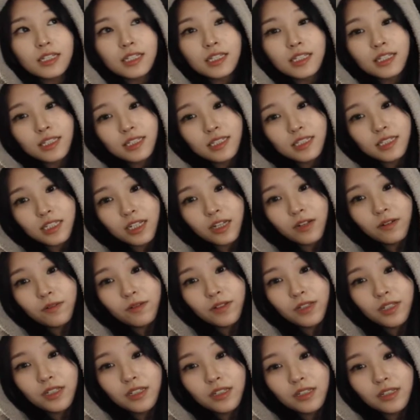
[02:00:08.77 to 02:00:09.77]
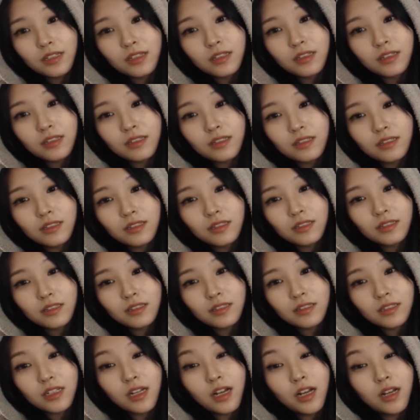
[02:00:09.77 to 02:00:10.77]
He's definitely
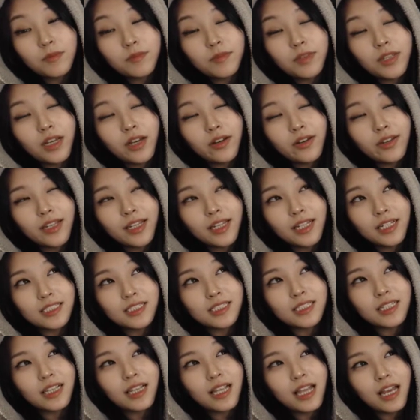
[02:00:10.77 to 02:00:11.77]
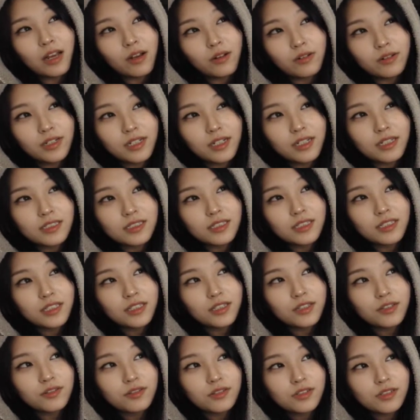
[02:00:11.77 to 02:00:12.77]
not meowing as loud as
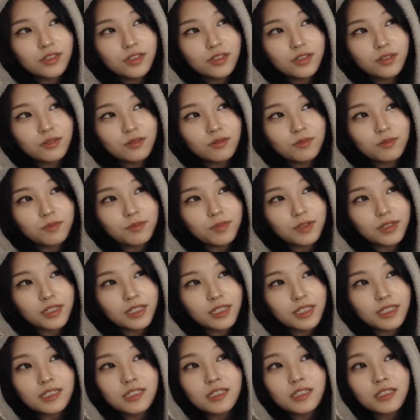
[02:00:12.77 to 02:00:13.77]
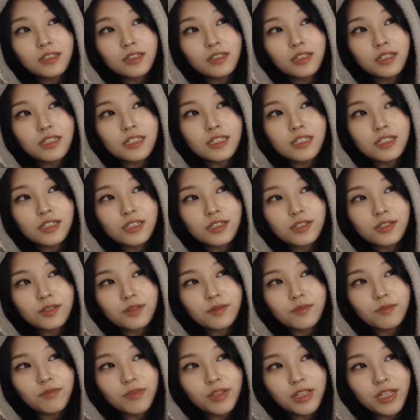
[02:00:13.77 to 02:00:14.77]
he used to, but he still is
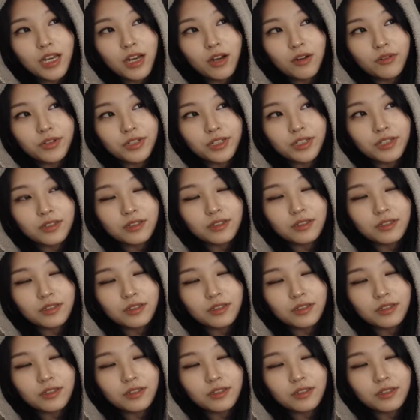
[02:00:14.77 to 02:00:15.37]
meowing